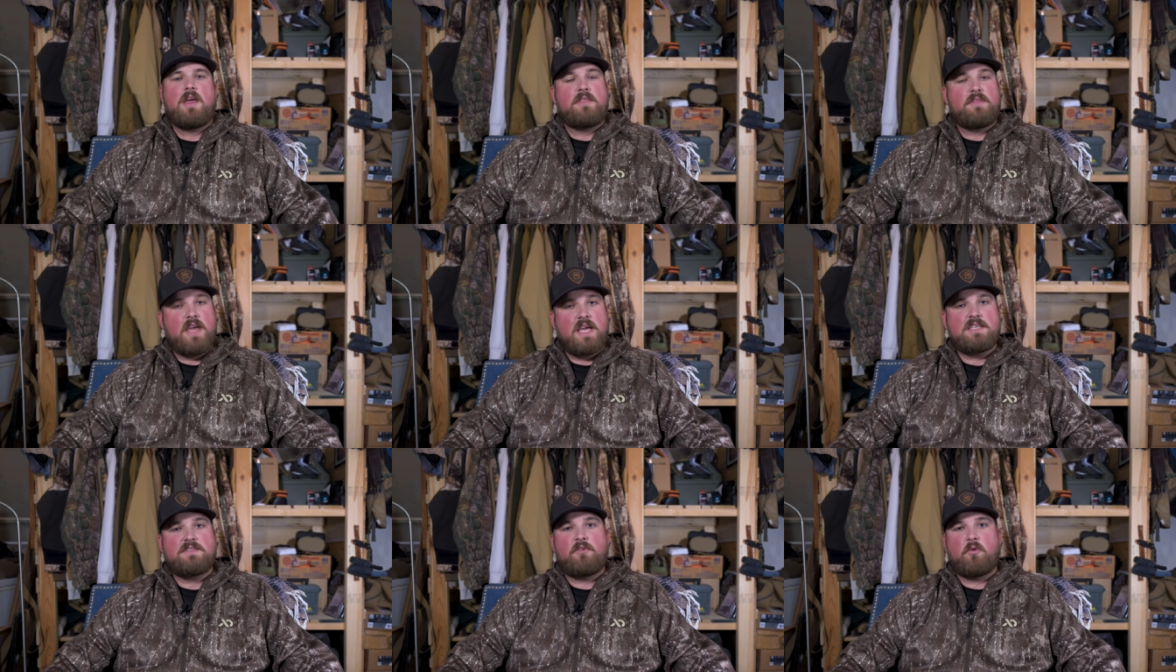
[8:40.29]

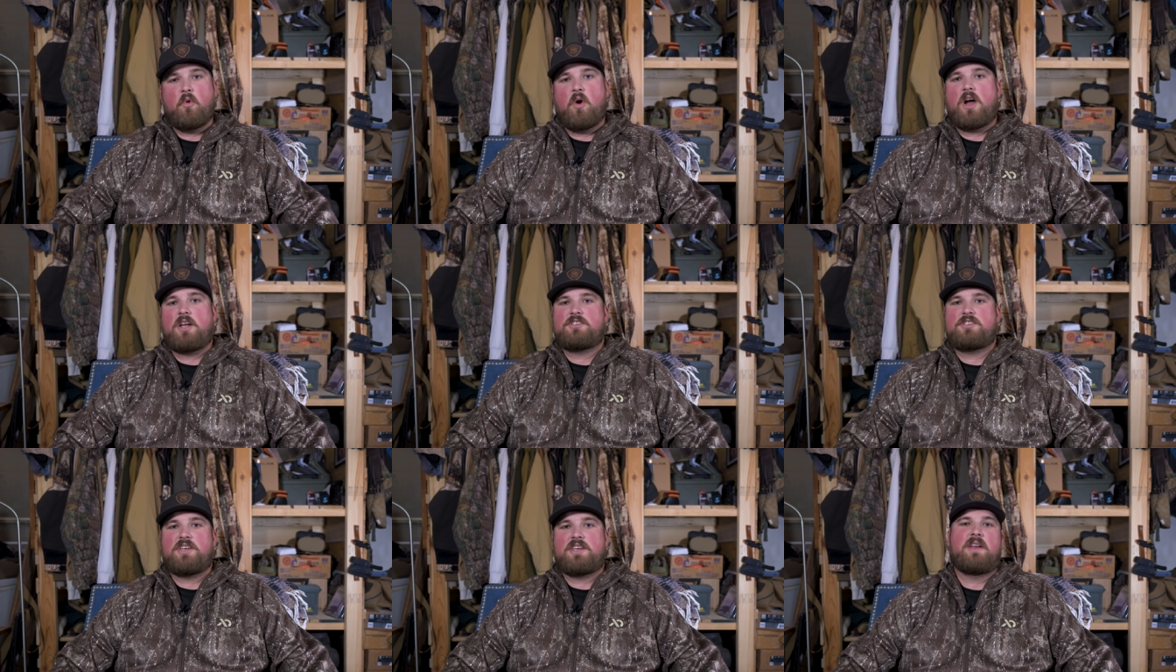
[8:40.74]
Thanks for
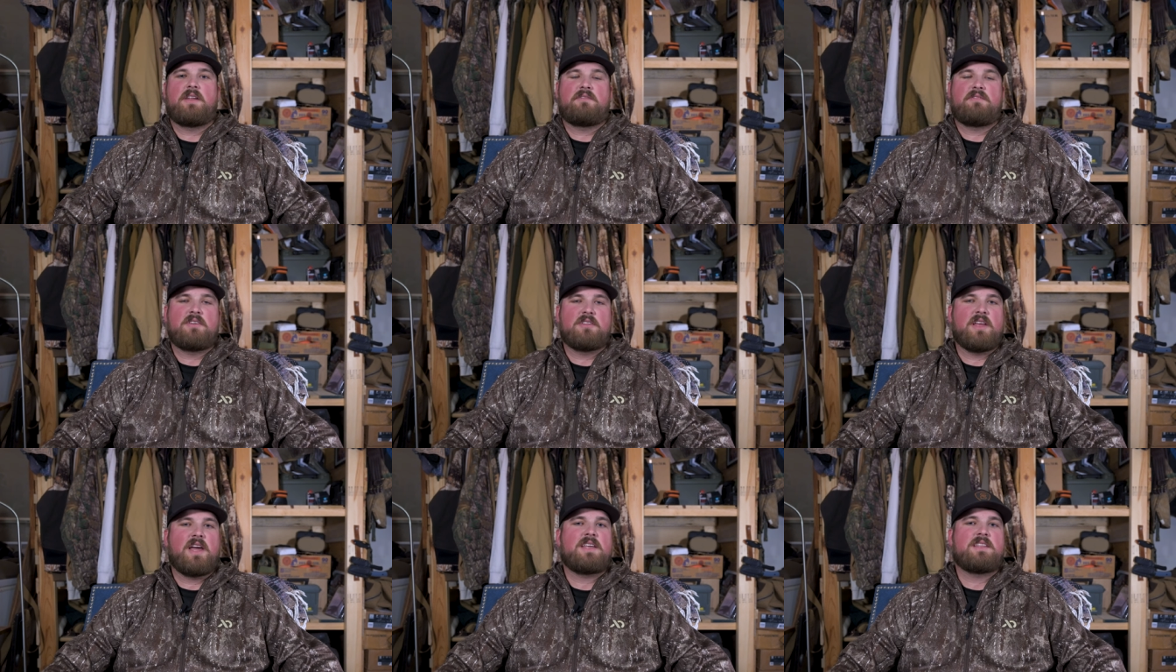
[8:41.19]
watching, and if
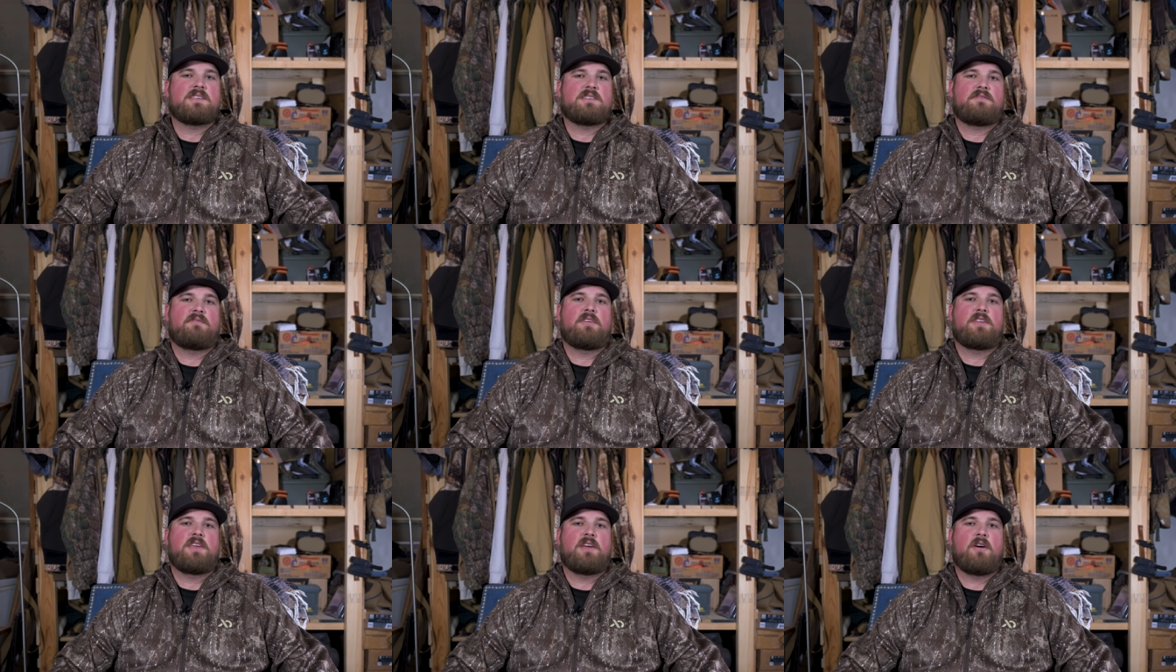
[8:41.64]
you like this
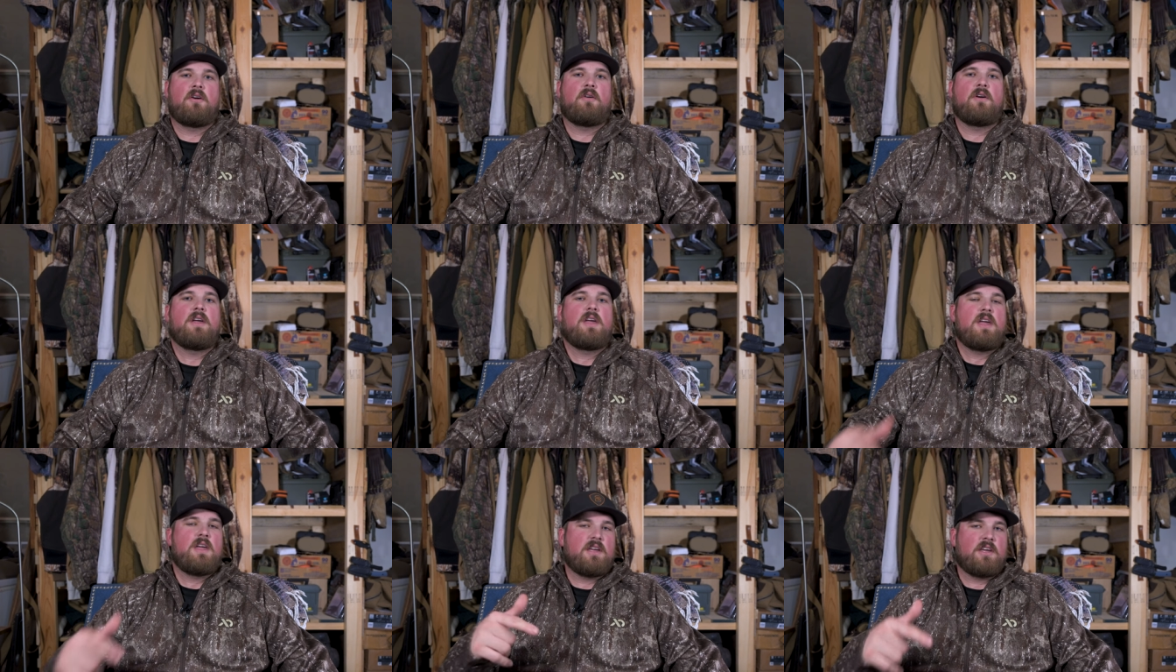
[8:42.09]
video,
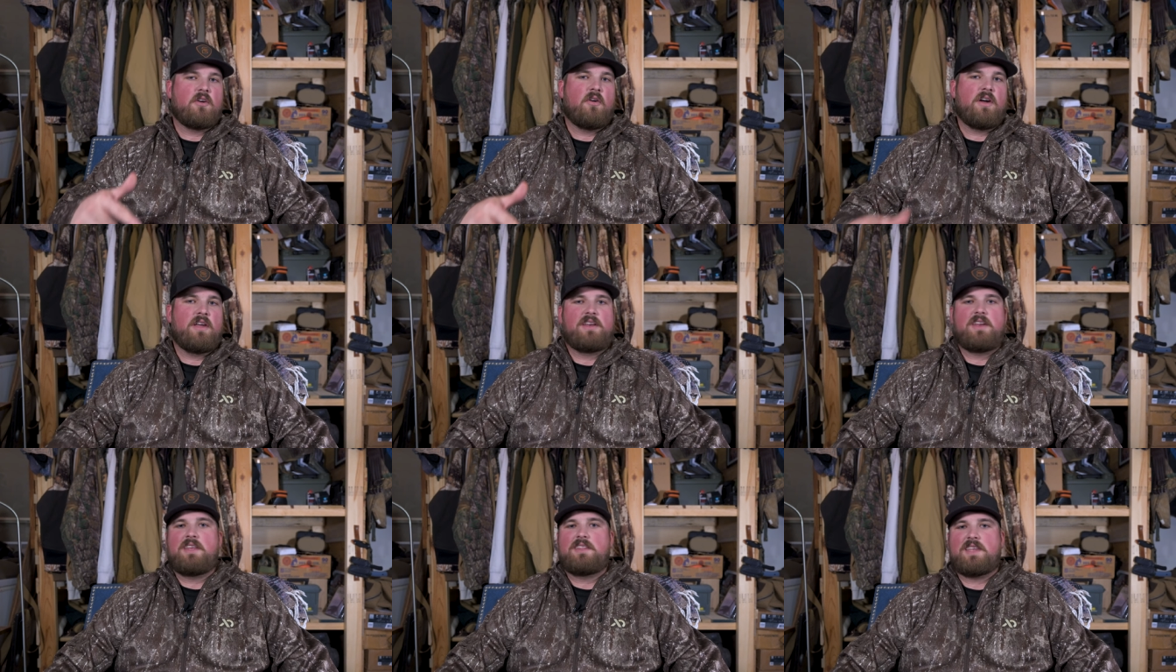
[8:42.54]
go
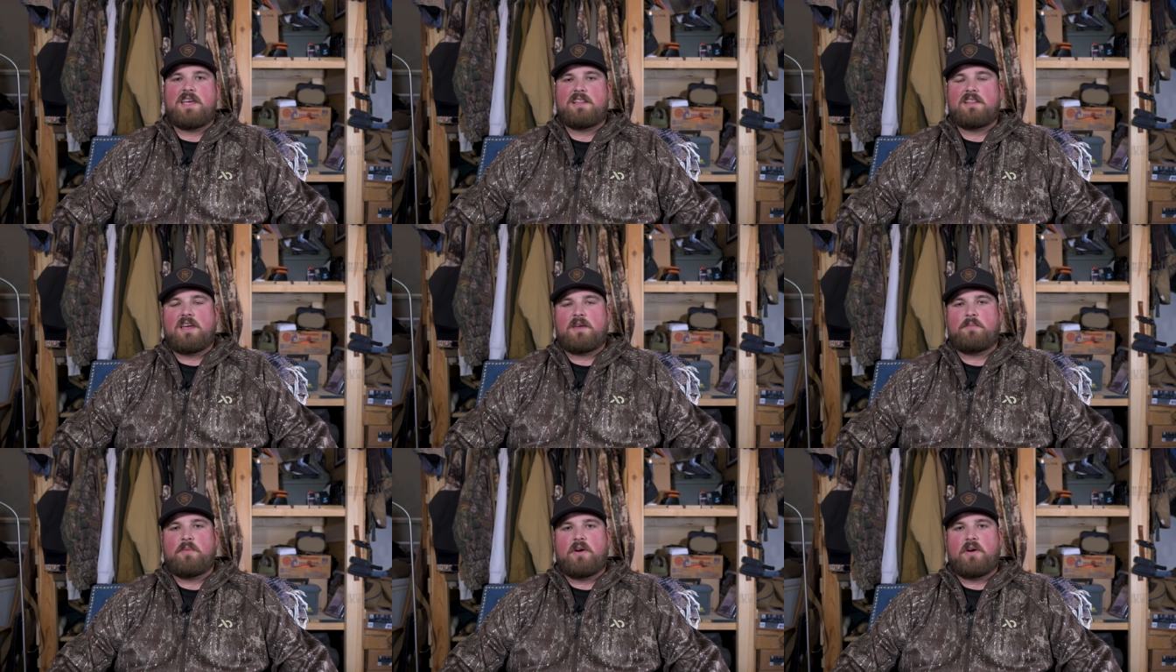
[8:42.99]
ahead and hit that like